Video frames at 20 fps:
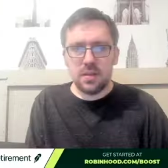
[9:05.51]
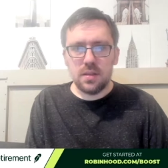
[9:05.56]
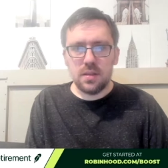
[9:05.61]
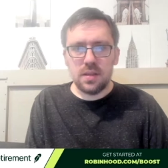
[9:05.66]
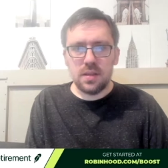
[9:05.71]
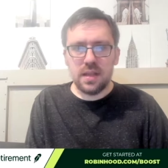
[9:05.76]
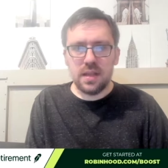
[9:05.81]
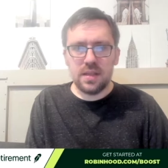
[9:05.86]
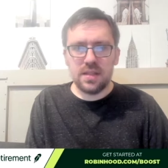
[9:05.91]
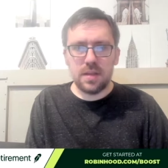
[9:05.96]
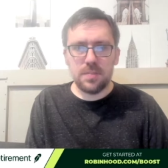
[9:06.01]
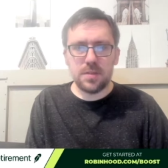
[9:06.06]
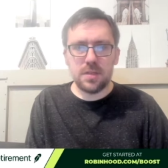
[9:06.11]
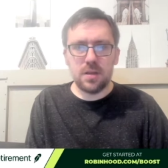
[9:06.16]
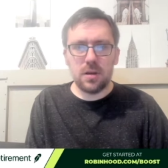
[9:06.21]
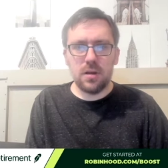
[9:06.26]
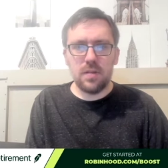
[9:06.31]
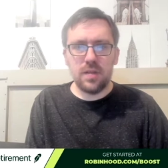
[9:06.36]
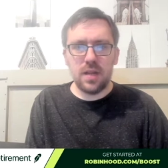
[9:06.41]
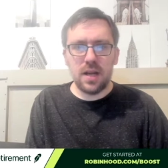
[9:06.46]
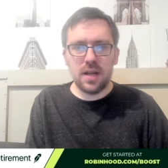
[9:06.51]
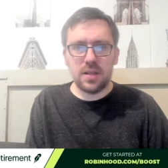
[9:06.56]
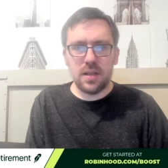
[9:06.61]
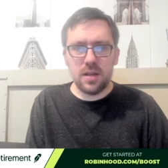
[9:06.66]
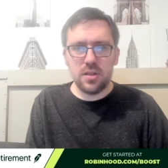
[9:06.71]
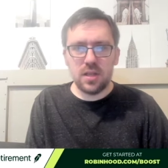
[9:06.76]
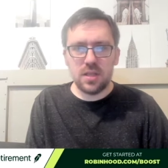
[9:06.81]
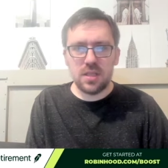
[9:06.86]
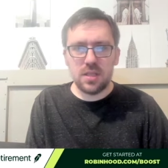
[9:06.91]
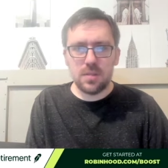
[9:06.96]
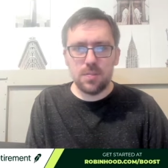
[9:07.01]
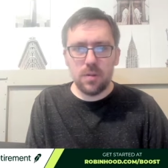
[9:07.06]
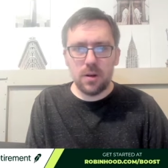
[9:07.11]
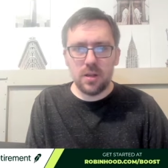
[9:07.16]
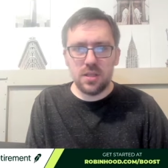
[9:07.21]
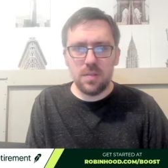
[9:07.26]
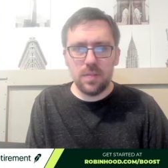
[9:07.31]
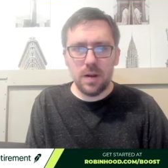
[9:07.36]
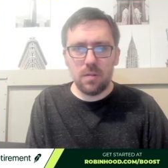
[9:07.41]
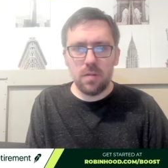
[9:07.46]
Today's episode of Locked On Jets is
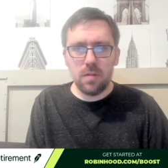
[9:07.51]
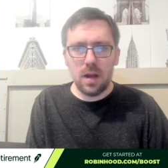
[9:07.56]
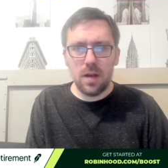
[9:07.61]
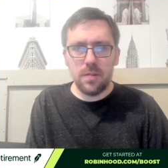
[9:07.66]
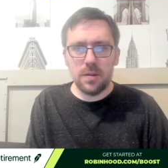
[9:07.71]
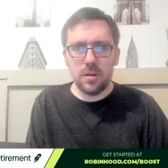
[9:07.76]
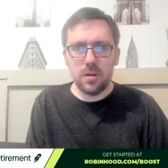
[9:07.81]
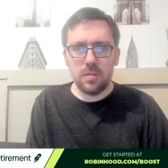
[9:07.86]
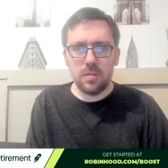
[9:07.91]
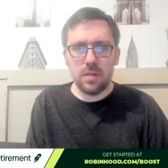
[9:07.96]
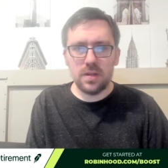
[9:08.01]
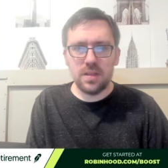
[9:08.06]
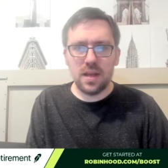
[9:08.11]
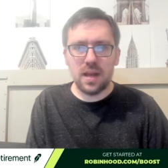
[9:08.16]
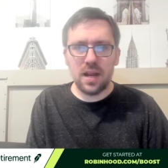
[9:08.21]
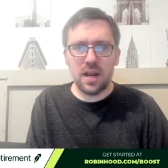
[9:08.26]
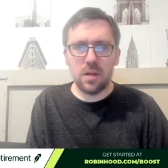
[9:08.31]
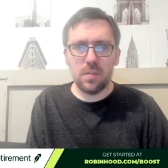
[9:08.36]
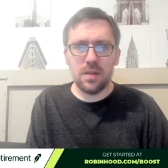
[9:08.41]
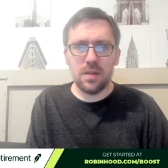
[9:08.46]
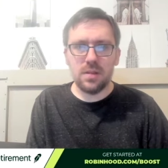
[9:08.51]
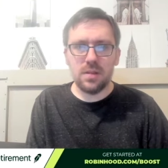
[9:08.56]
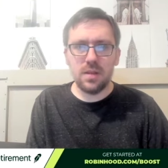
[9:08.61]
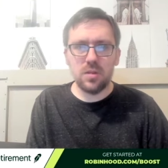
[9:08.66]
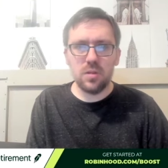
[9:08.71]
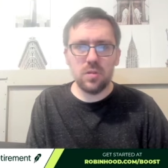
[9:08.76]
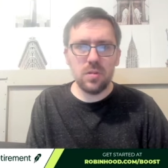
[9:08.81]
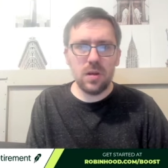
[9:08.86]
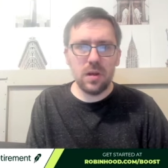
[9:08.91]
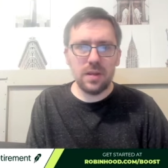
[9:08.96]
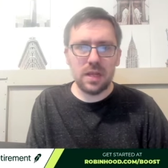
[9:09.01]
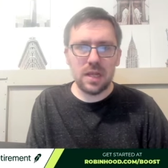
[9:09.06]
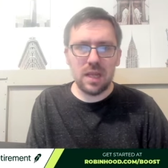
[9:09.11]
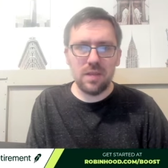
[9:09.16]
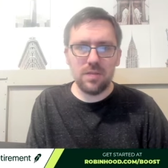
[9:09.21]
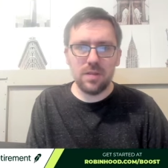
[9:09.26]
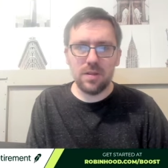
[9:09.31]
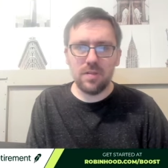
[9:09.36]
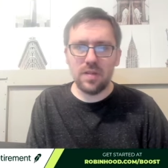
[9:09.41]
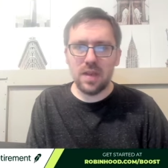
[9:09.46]
brought to you by Robinhood Retirement. Did you know that
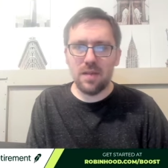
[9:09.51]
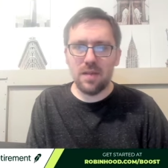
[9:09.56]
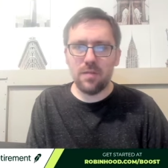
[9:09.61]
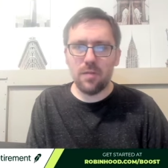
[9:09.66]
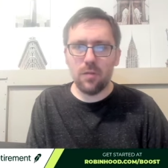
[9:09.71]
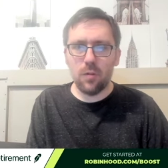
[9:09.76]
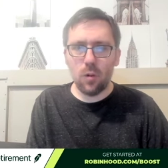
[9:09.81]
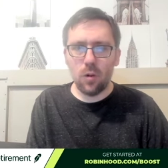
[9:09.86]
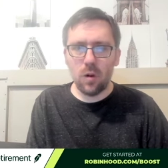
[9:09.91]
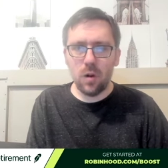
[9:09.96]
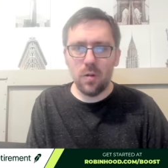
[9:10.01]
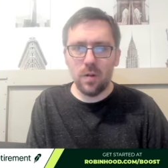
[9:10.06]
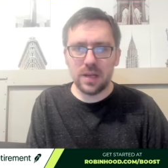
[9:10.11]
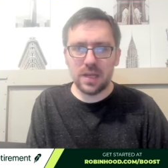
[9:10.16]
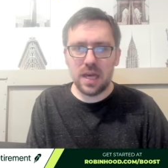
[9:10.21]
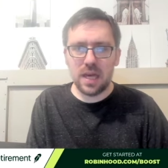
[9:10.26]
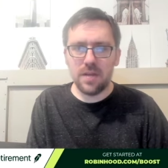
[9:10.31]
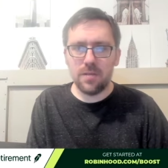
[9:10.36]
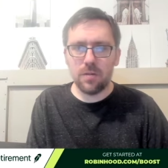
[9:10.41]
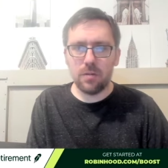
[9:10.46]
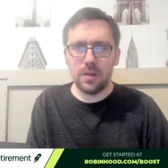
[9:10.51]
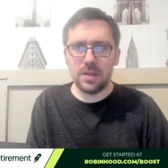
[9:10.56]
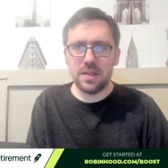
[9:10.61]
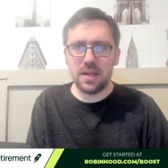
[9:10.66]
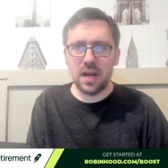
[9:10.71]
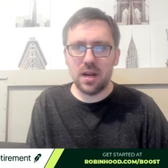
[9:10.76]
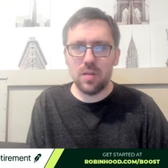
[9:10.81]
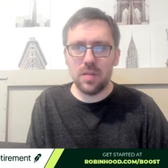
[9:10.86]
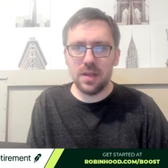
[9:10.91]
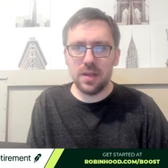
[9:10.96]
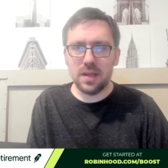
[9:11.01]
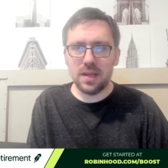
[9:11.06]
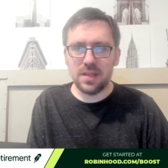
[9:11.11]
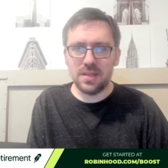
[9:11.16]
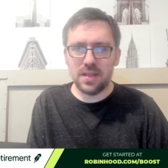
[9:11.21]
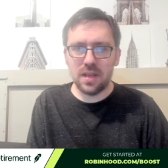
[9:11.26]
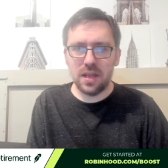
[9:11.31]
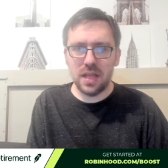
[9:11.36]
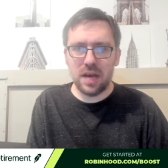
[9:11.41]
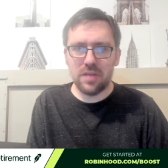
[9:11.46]
even if you have a 401k for retirement, you can
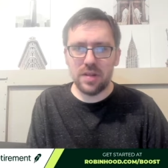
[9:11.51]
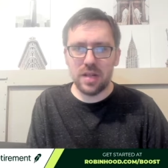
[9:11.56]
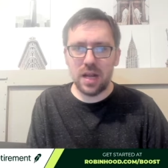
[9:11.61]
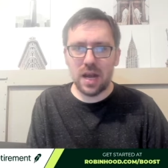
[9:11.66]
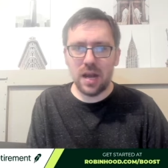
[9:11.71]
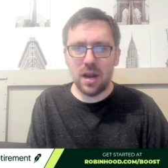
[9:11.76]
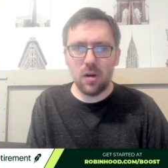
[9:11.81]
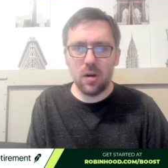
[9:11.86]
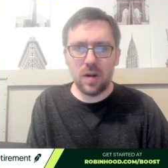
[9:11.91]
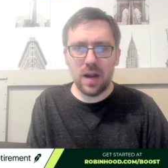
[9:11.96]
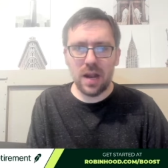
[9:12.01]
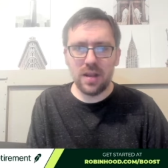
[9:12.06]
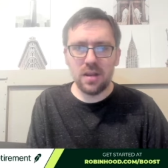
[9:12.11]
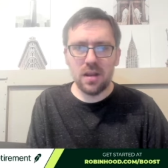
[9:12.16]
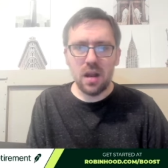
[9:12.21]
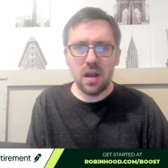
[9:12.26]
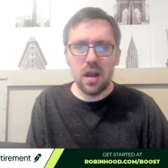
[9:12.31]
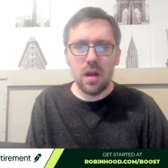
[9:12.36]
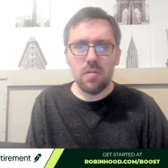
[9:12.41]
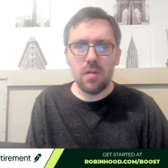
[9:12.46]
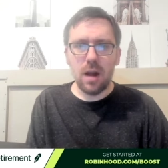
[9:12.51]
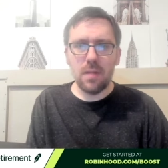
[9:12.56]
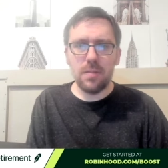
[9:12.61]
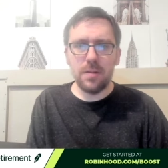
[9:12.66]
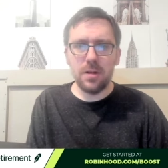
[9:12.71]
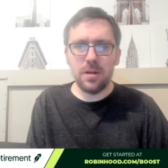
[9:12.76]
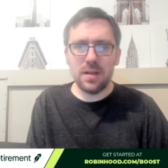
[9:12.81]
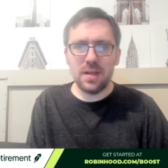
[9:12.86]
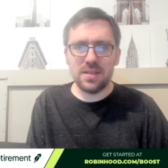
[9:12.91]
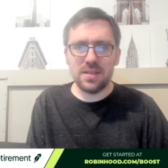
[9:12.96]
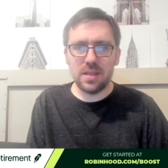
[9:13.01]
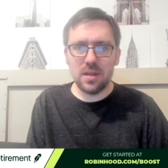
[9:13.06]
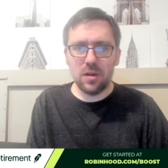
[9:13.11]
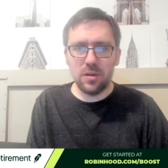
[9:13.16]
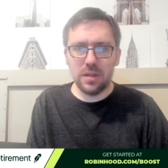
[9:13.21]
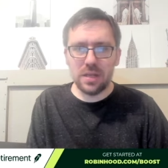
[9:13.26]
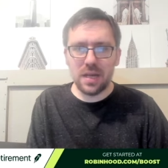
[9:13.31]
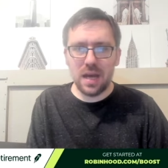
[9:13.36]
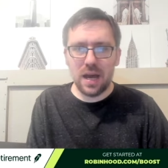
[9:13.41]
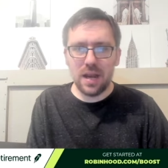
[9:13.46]
still have an IRA? Robinhood has the
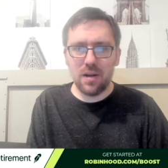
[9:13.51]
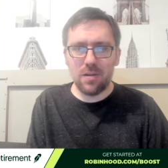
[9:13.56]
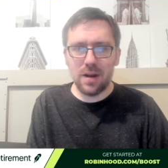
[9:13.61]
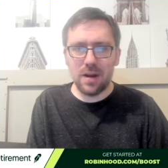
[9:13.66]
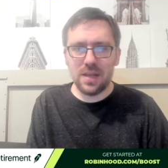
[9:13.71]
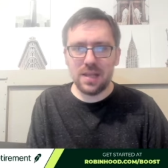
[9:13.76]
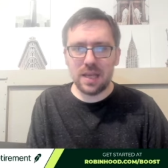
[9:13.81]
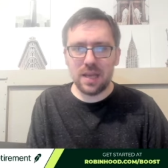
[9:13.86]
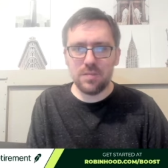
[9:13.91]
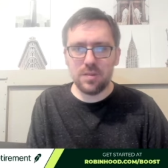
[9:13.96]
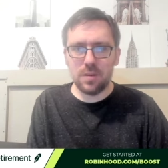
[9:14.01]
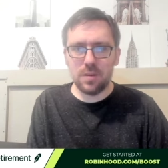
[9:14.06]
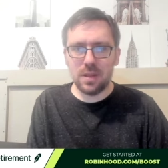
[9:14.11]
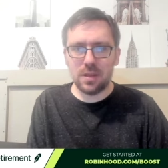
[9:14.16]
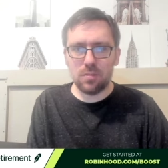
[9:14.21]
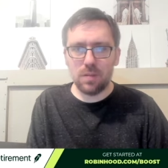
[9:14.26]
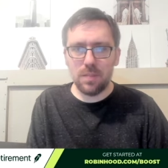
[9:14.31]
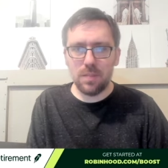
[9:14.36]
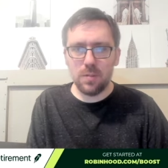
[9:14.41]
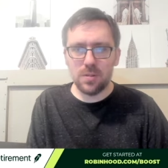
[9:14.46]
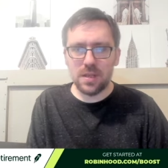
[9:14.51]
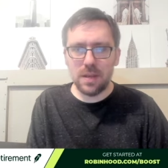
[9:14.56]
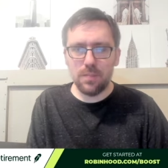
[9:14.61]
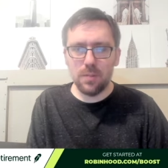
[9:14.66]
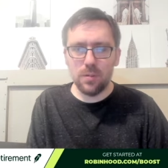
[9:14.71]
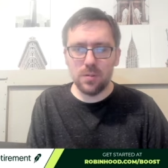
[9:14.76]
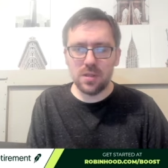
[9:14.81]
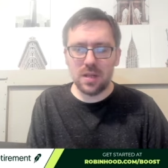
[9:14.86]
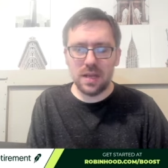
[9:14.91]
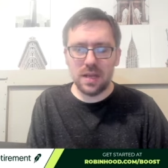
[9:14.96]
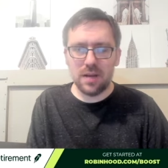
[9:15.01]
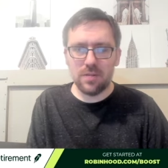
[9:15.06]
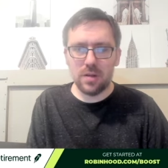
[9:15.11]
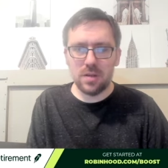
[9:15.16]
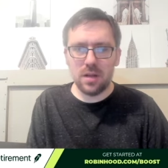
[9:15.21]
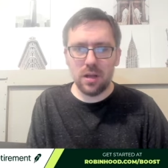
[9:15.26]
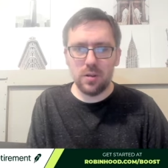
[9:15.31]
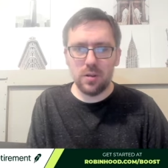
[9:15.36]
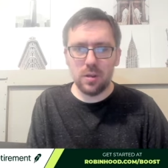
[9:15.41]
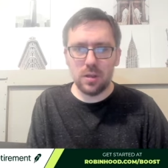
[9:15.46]
only IRA that gives you a 3% boost on every
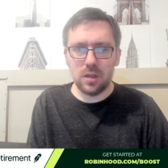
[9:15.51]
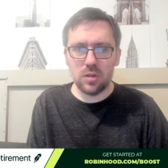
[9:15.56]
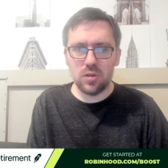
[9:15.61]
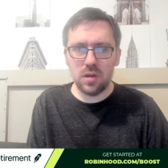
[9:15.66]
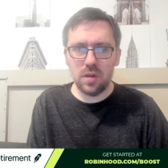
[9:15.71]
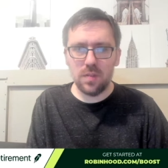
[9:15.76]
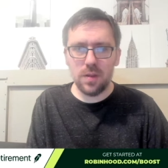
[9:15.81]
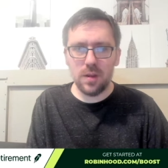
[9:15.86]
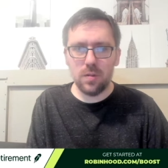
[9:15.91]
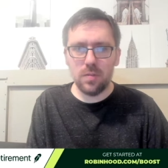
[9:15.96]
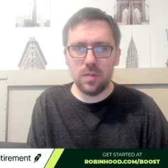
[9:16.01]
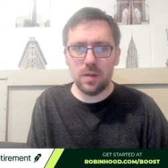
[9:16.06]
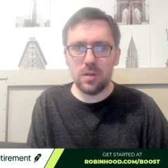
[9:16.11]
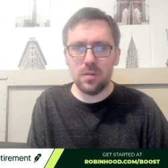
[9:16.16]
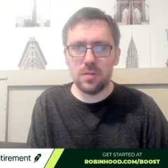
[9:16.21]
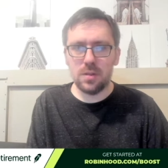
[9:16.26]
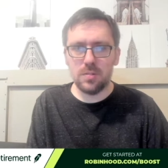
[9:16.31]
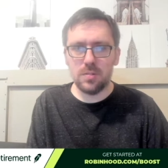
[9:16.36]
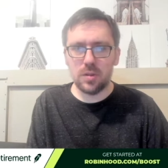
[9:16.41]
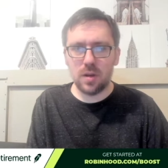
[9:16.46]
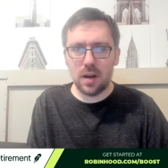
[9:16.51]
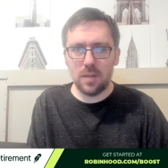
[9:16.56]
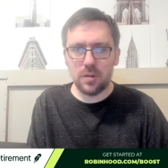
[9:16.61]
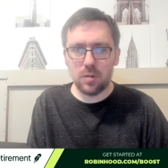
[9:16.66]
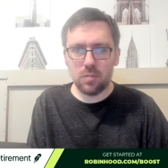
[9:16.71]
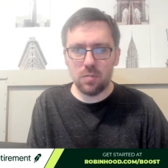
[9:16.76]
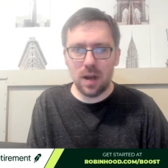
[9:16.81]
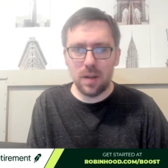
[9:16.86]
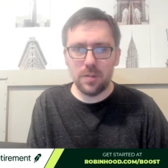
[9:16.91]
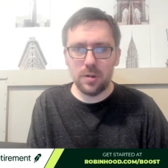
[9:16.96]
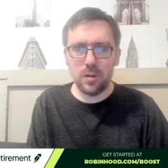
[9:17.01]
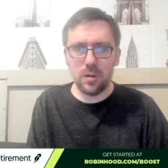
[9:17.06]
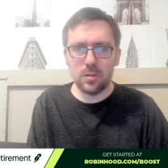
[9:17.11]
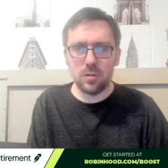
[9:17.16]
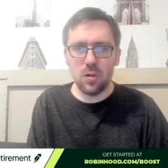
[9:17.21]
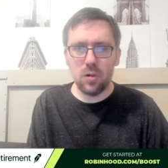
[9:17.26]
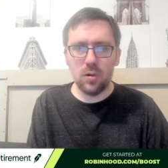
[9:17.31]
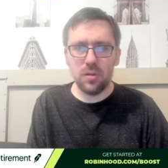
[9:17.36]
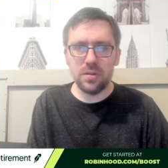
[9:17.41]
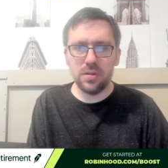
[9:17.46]
dollar you contribute when you subscribe to Robinhood
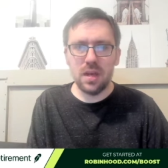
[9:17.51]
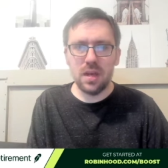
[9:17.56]
Gold.